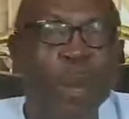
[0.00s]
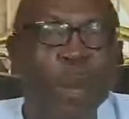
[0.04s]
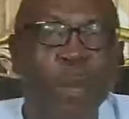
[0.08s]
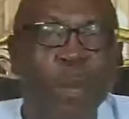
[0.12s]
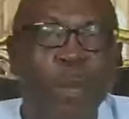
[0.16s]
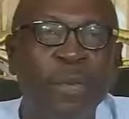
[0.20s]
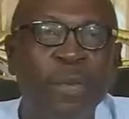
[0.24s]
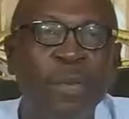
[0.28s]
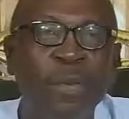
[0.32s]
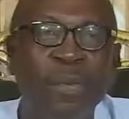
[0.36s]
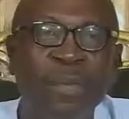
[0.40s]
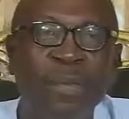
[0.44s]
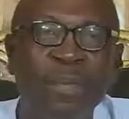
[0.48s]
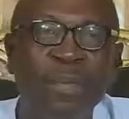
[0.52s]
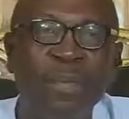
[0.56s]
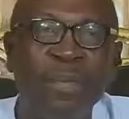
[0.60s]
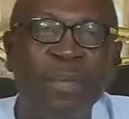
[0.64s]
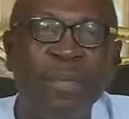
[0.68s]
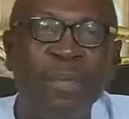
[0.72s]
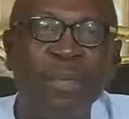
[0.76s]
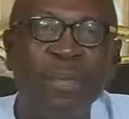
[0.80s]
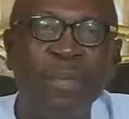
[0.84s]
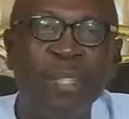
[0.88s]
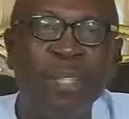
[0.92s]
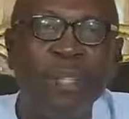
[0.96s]
people.
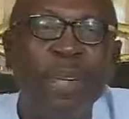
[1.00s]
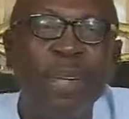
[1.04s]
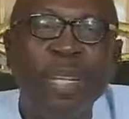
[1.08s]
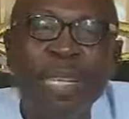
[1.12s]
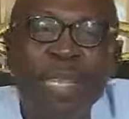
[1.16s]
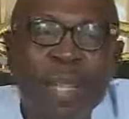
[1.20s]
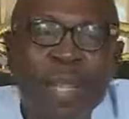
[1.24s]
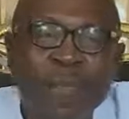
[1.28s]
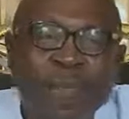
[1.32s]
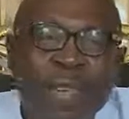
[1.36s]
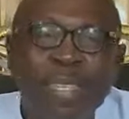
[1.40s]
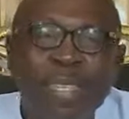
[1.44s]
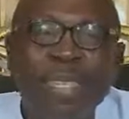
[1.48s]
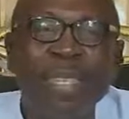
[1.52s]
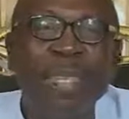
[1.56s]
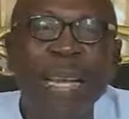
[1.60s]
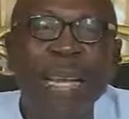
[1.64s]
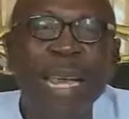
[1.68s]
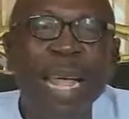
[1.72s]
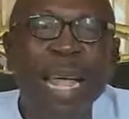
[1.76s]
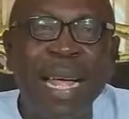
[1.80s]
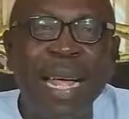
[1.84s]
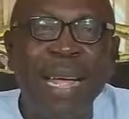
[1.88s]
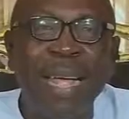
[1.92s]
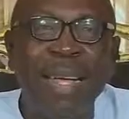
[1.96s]
So the difference is
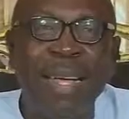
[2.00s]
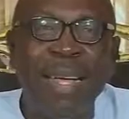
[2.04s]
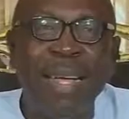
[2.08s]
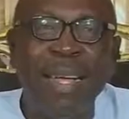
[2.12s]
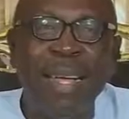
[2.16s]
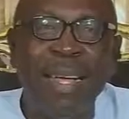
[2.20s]
clear.